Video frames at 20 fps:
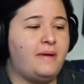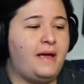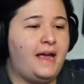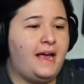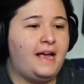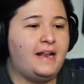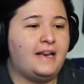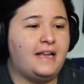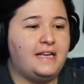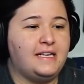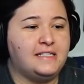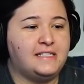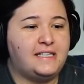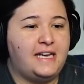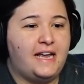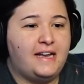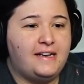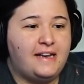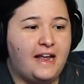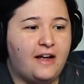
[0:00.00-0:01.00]
and he's
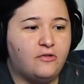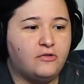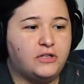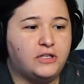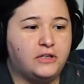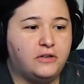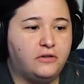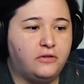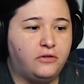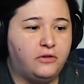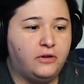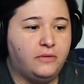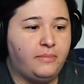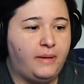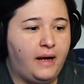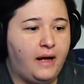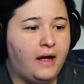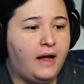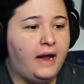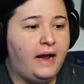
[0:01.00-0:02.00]
dead now, too.
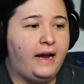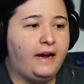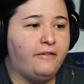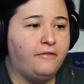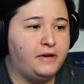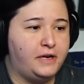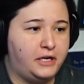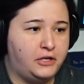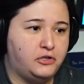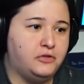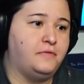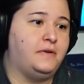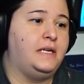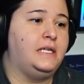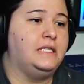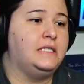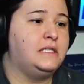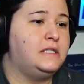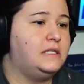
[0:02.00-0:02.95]
Goodbye, Ricky Gervais.